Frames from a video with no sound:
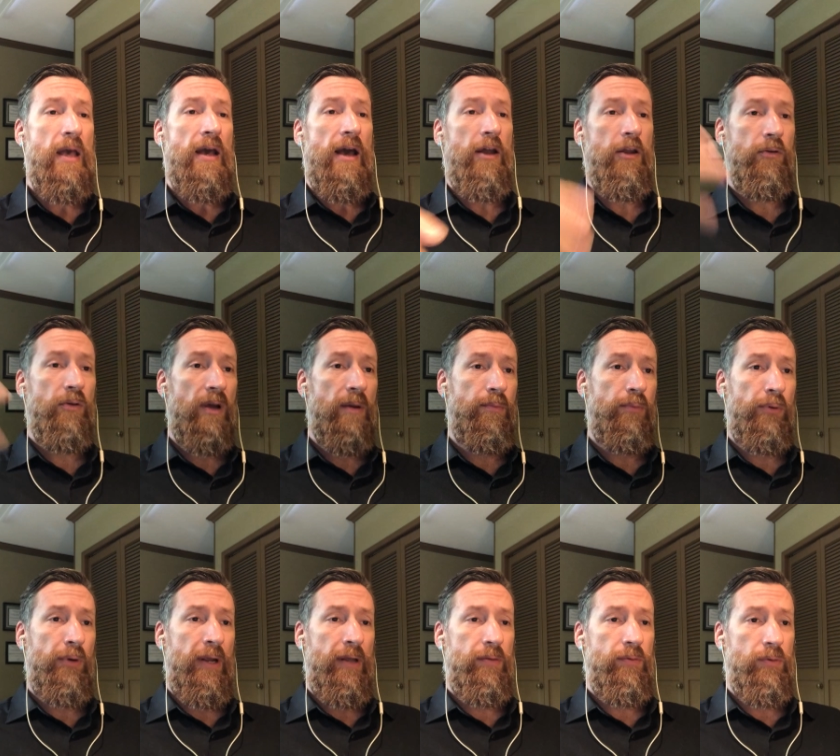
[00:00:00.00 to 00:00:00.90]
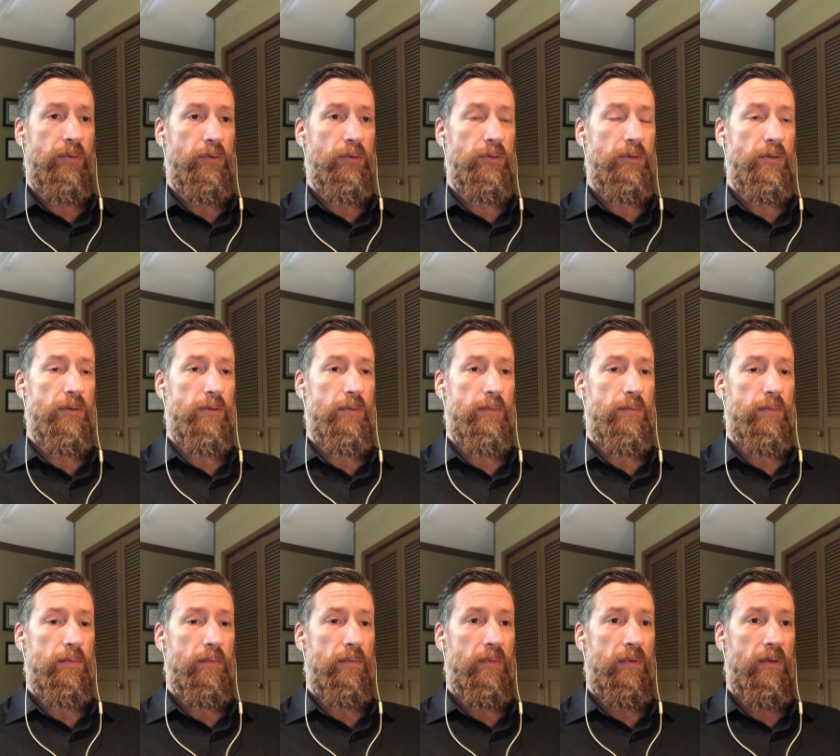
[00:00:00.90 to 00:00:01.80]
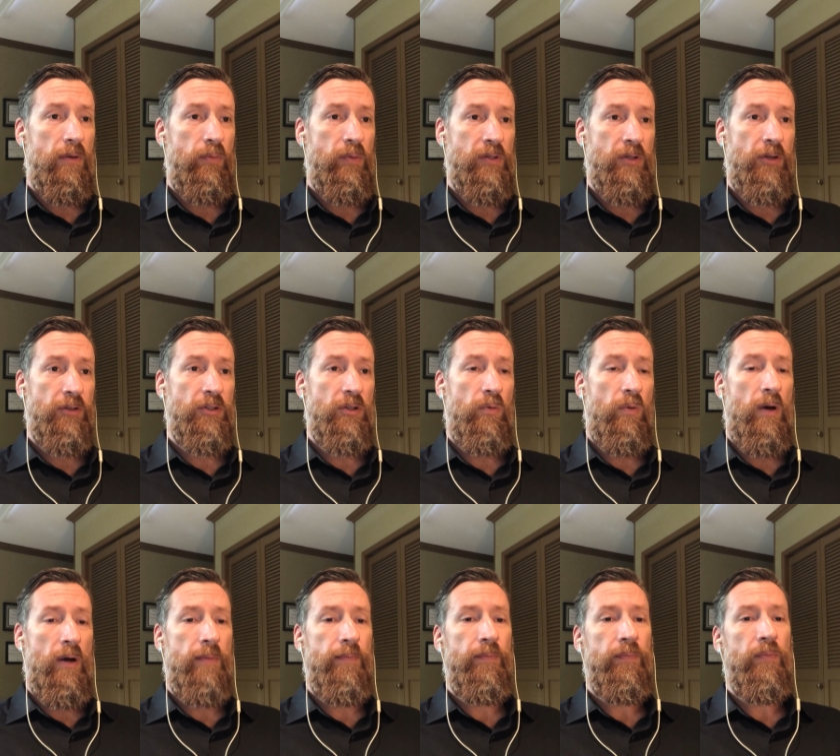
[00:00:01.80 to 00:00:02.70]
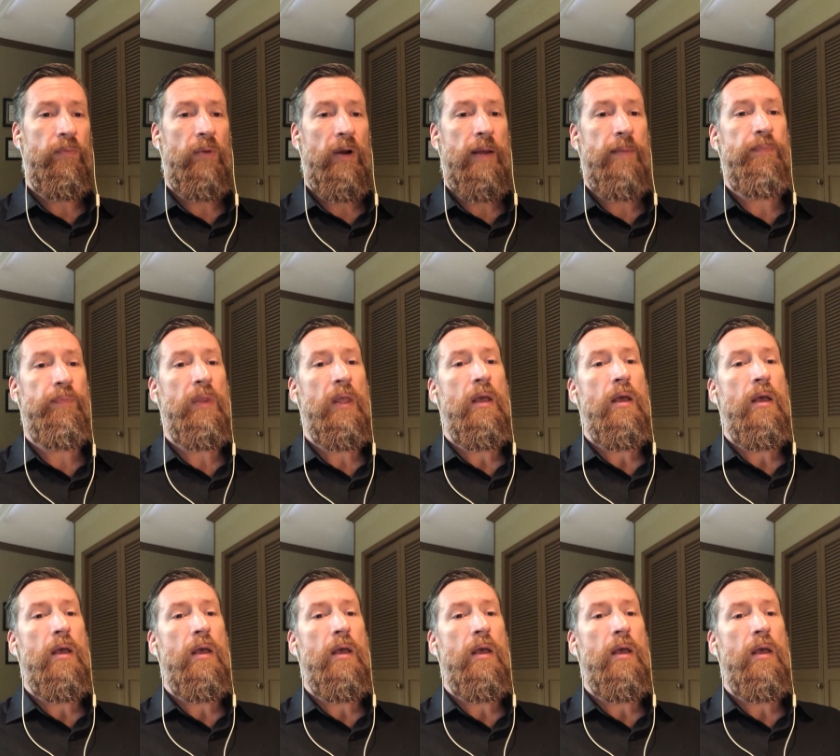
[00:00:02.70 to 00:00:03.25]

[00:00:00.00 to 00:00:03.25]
how to create breakthroughs, the results you want, right?